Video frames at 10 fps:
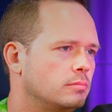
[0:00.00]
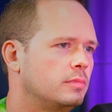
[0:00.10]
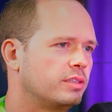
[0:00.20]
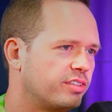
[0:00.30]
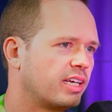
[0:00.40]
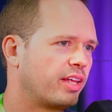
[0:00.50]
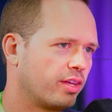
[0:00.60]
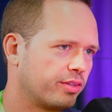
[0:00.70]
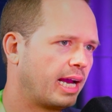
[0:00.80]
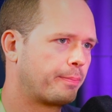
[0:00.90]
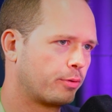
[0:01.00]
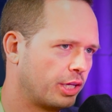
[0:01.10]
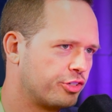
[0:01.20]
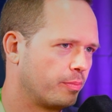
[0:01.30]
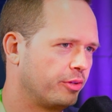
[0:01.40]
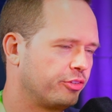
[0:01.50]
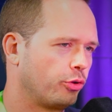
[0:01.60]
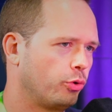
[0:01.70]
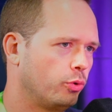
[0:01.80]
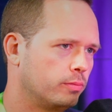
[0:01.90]
This is on the Hyperledger
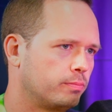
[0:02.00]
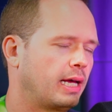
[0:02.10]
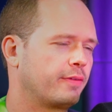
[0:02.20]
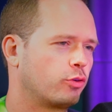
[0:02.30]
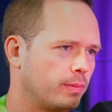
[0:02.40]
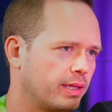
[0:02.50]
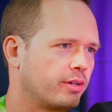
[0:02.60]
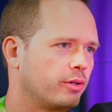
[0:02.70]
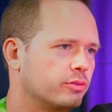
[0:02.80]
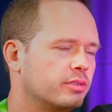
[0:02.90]
Bazoo platform that they're using.